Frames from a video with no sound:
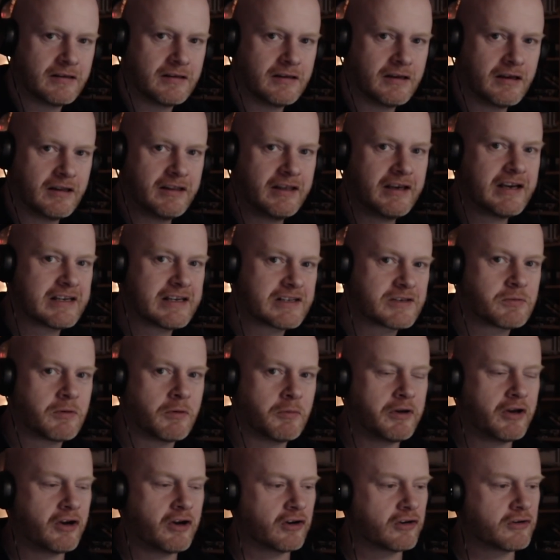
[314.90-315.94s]
I think that's what
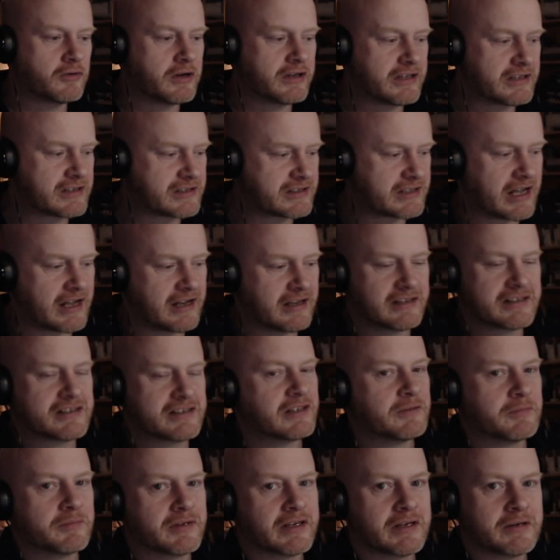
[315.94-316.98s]
we got to understand
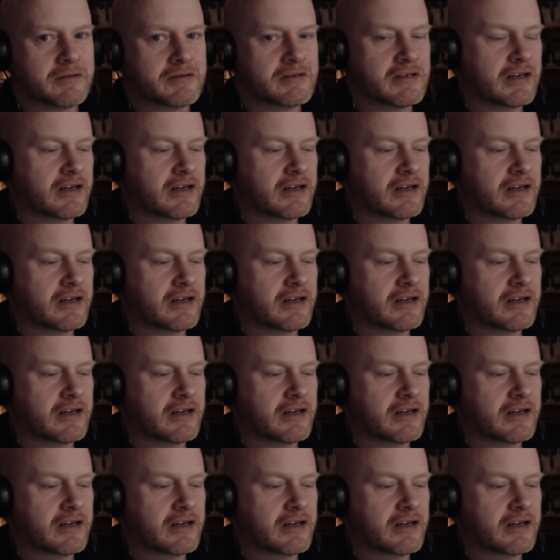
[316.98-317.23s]
sometimes.